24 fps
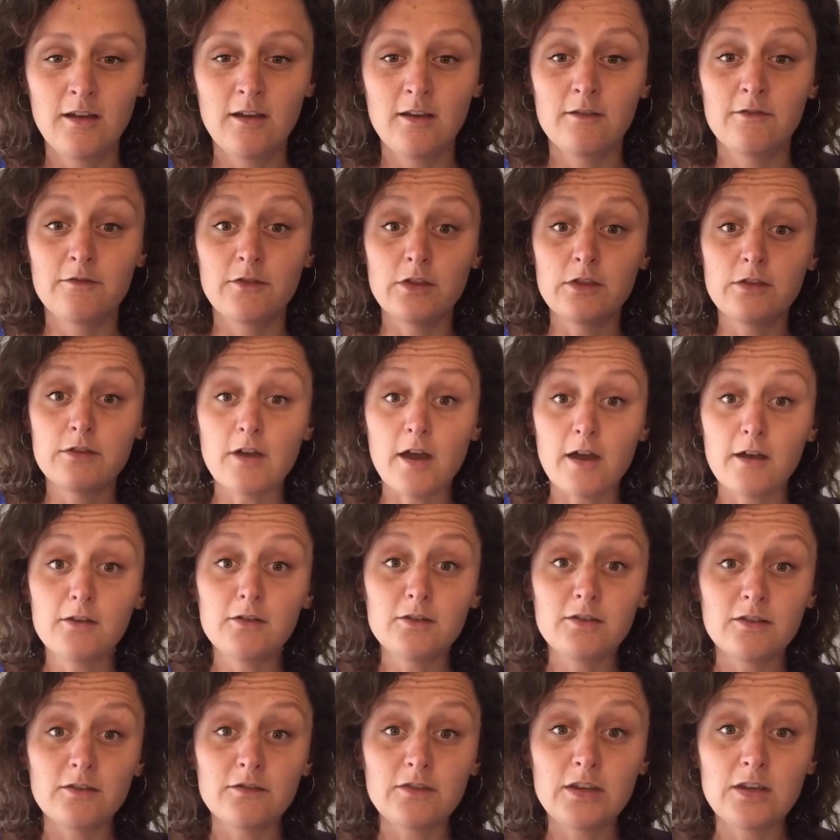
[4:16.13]
For
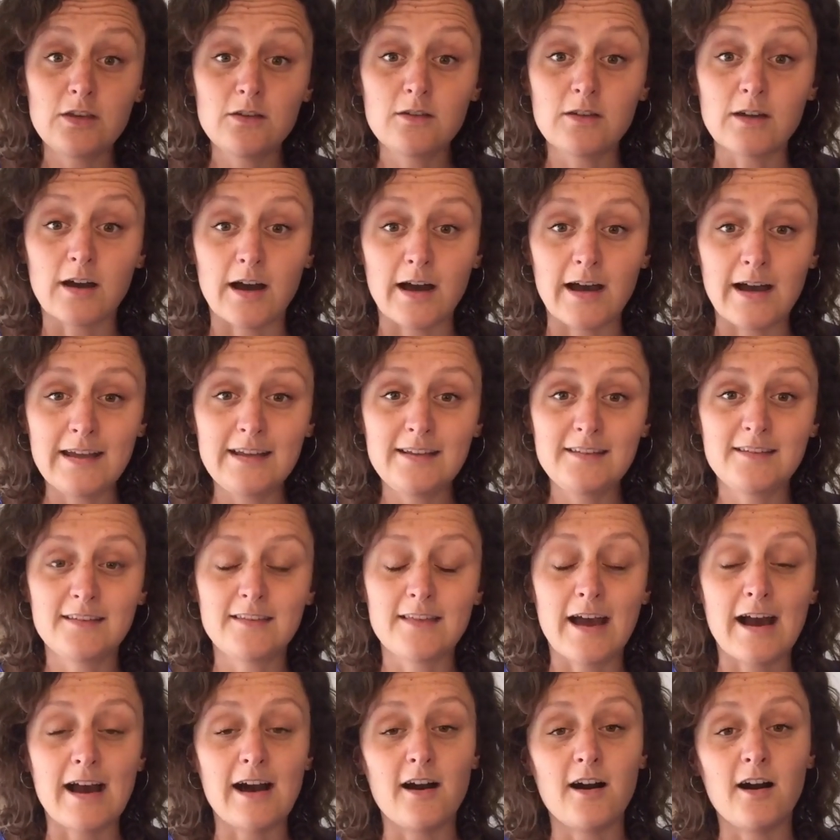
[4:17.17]
those of you guys
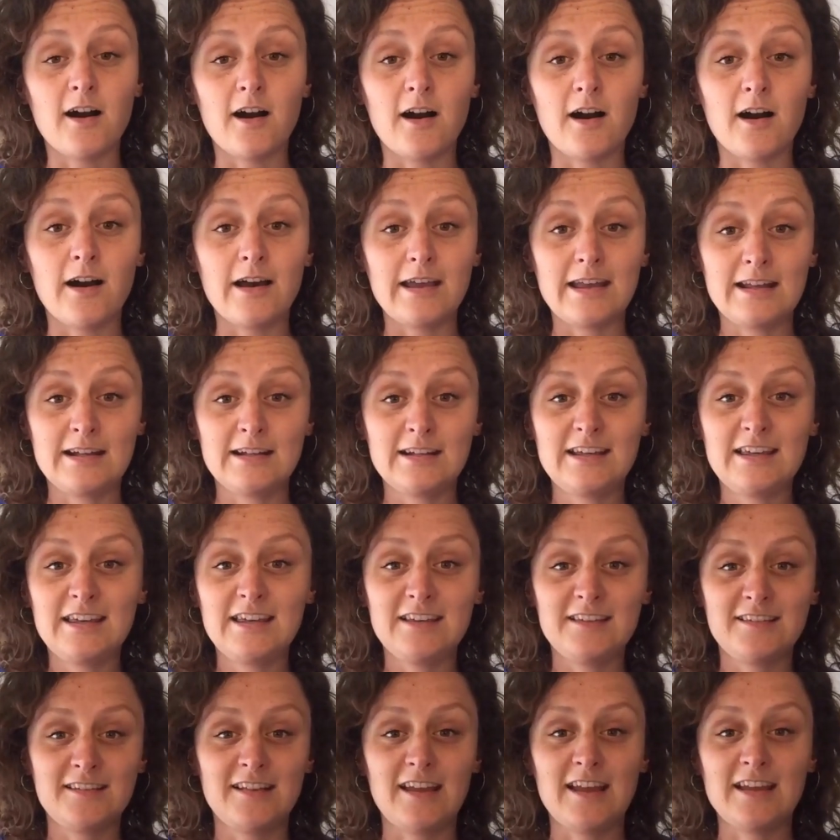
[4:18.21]
that are in Key
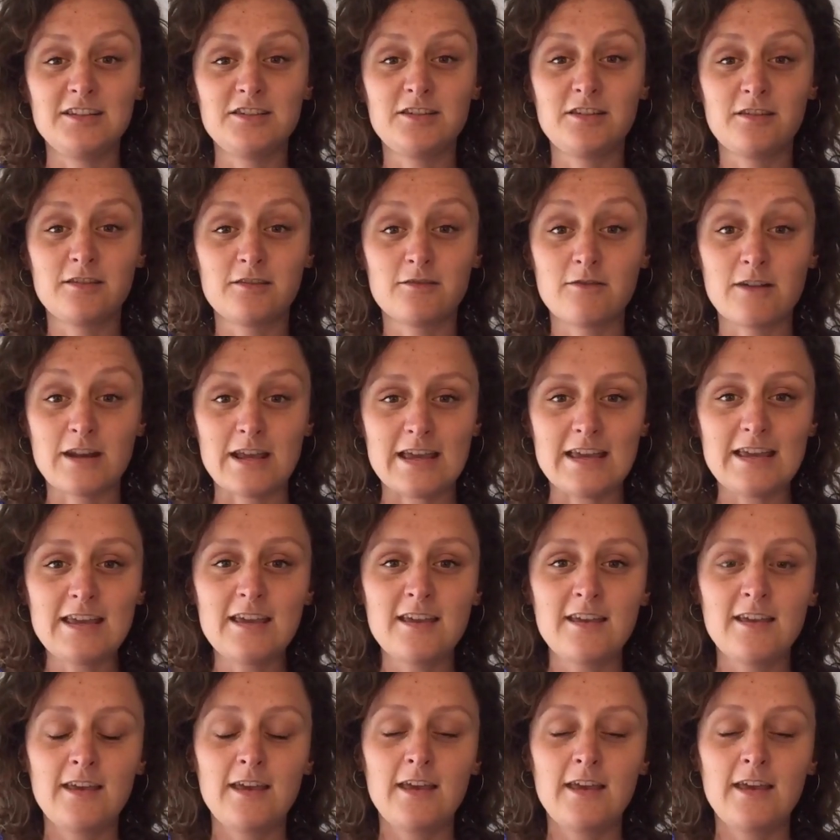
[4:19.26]
Stage 3,